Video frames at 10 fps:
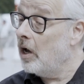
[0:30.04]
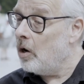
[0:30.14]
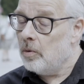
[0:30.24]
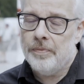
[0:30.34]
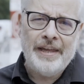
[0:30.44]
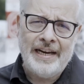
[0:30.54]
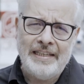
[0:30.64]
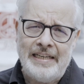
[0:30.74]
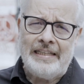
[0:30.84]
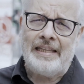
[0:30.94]
No,
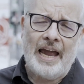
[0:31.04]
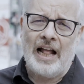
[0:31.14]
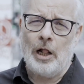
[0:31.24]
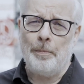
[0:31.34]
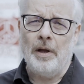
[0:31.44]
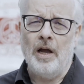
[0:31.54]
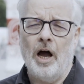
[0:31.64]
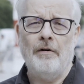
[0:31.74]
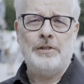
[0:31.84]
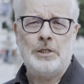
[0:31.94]
they need the help
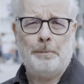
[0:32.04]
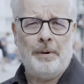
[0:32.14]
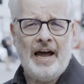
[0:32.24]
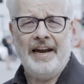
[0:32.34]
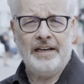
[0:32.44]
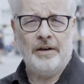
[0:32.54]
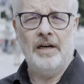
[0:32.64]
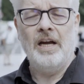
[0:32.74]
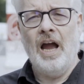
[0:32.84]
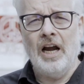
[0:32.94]
of a supplier.
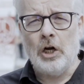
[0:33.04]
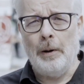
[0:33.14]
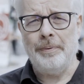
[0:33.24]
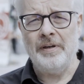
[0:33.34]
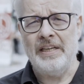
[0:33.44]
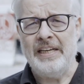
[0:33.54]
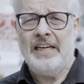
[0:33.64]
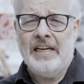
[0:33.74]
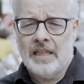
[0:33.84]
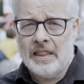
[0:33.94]
A company
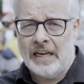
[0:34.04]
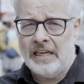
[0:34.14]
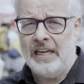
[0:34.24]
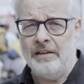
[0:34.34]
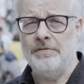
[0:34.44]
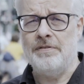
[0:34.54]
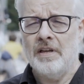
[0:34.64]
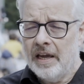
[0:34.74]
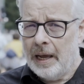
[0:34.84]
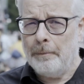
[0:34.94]
that
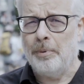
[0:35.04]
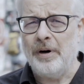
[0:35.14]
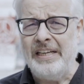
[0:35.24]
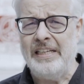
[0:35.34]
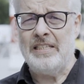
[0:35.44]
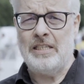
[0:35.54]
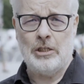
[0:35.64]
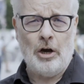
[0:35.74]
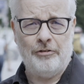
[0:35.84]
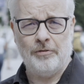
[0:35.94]
lives and breathes
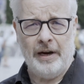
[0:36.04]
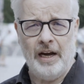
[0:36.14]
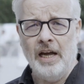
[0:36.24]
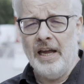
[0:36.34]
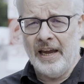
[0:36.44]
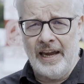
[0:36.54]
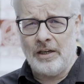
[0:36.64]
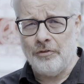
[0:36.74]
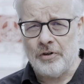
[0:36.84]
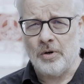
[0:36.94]
software,
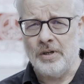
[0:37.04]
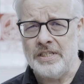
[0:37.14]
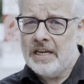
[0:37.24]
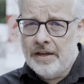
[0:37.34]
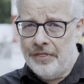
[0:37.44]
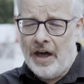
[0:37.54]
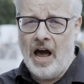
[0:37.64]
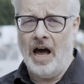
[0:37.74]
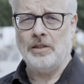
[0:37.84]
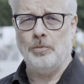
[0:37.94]
and of course the
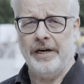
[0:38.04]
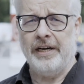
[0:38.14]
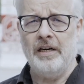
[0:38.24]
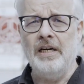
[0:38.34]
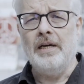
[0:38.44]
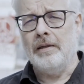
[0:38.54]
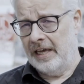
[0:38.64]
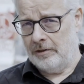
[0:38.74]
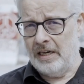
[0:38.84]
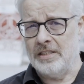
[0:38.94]
hardware
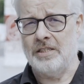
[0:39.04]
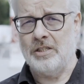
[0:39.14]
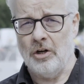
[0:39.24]
that runs the